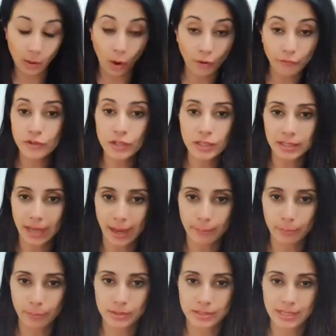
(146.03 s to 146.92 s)
often
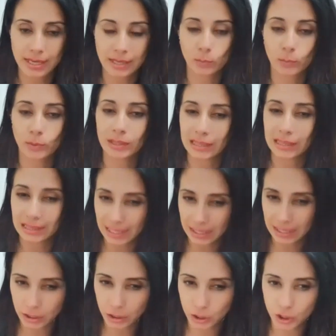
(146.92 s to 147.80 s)
can present with
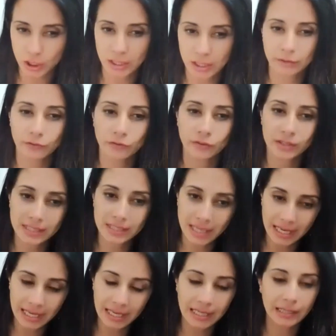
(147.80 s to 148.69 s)
lethargy and
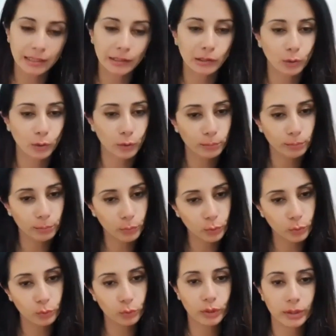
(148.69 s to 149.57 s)
fatigue and low
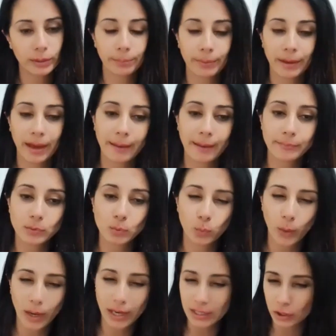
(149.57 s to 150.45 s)
mood and perhaps
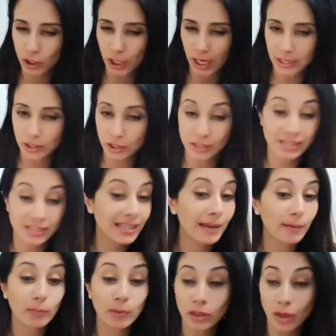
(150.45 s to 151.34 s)
weight changes.
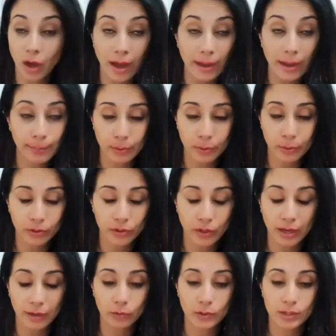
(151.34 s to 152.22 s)
Same with
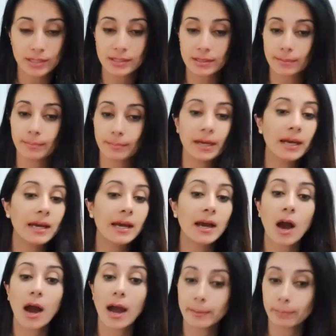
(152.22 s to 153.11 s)
hyperthyroidism.
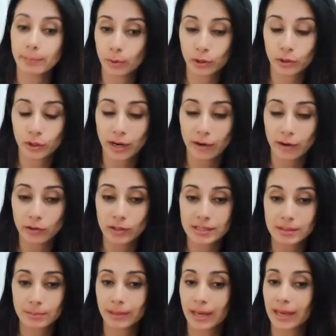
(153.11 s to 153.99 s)

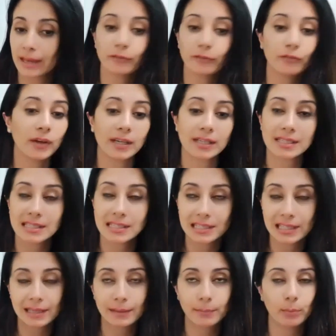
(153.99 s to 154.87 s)
Hyperthyroidism can affect
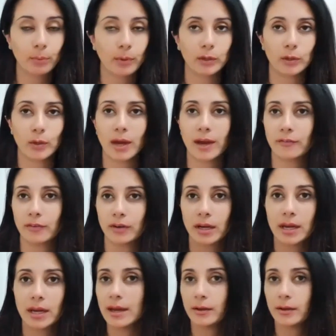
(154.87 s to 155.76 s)
sleep, where you have,
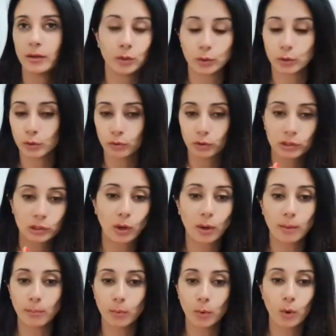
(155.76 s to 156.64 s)
you're a
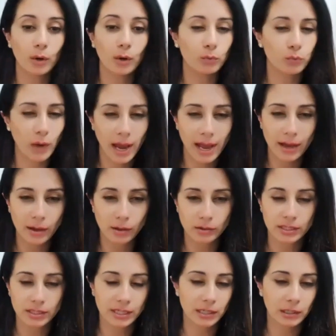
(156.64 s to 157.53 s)
lot more
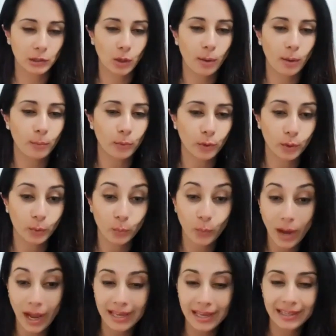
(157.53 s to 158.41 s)
aroused and a lot more
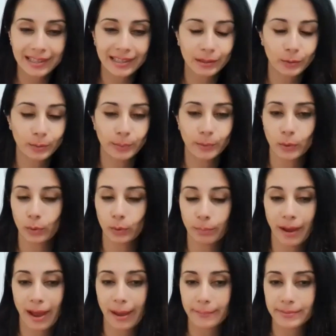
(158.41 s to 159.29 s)
awake, and you could
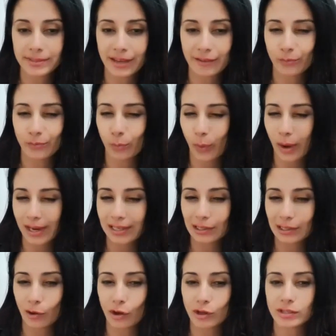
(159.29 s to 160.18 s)
perhaps have
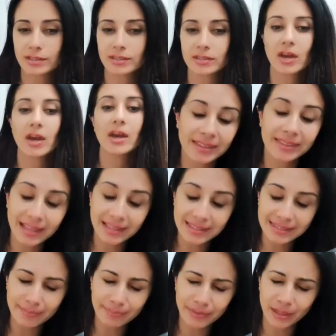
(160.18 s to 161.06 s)
weight loss. And
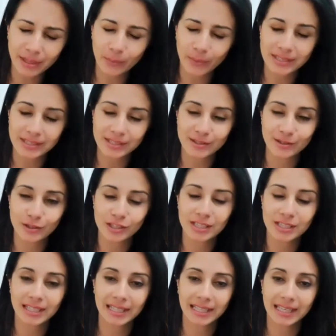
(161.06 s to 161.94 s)
that's something where
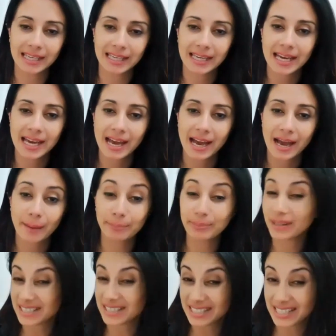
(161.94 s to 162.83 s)
certainly a
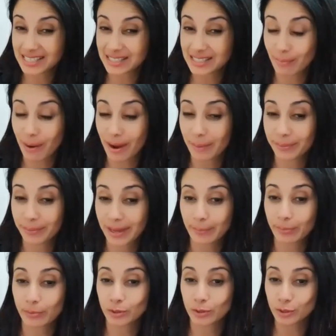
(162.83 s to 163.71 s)
blood test might be
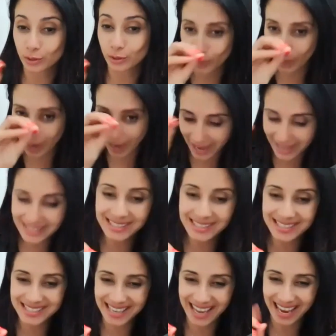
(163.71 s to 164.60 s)
able to
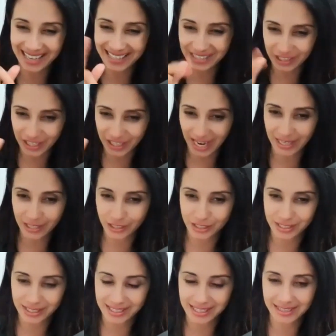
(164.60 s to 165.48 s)
ascertain
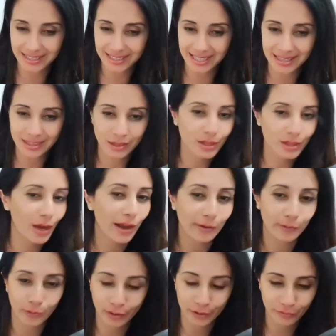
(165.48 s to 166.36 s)
changes in
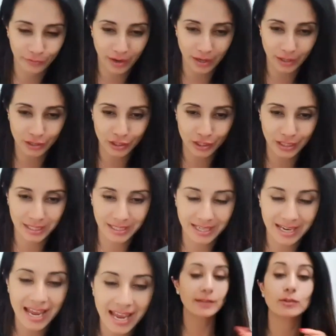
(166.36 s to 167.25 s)
thyroid
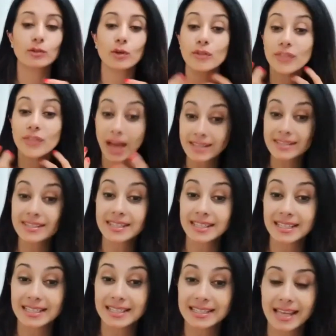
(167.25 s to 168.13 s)
function. And so that's
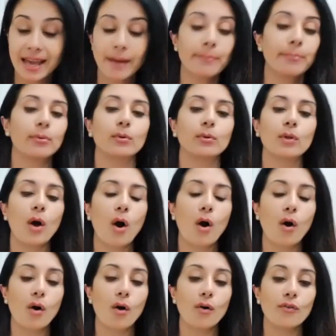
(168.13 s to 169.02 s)
an example
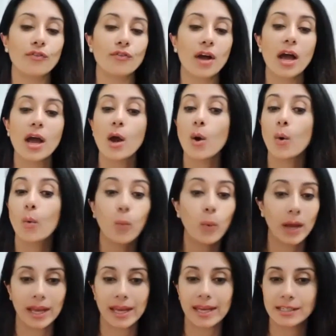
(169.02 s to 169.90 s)
of
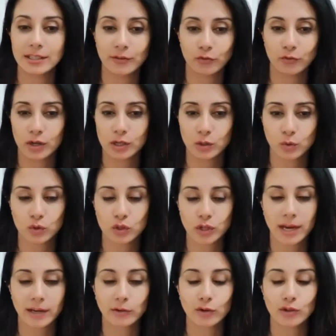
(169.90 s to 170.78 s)
where differential
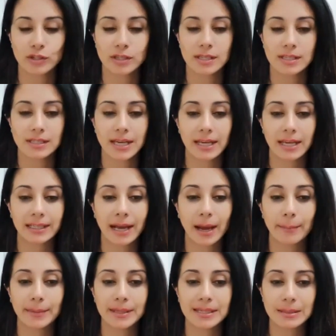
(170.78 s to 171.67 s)
diagnosis can
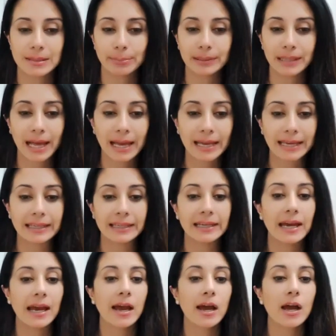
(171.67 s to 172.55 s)
come into
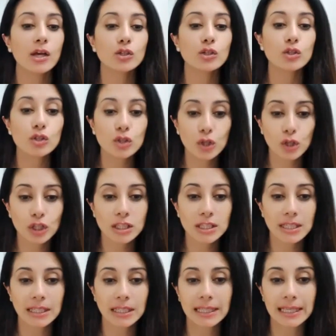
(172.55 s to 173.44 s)
play.
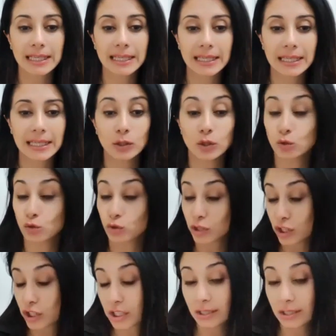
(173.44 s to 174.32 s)
Certainly
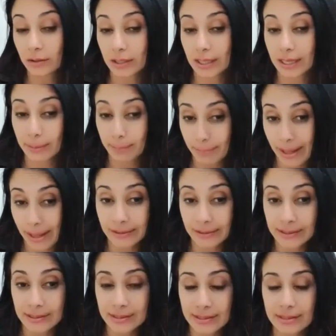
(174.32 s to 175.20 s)
nutritional
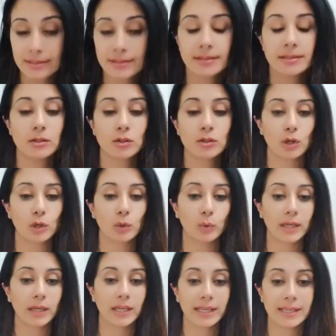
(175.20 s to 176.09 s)
imbalances, so
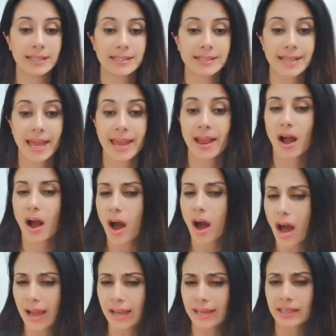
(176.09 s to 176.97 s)
looking at, say,
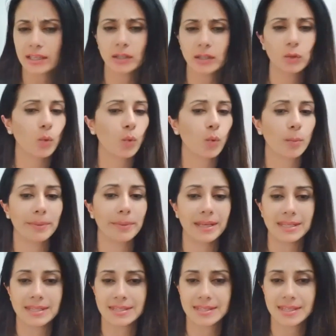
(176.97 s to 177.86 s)
iron or
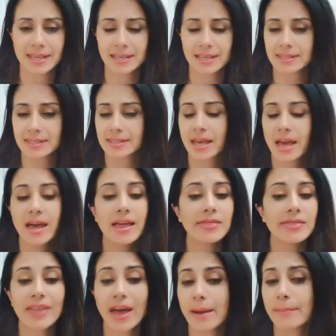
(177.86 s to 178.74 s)
B6,
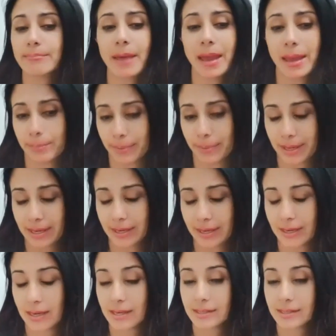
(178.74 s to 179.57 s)
that may be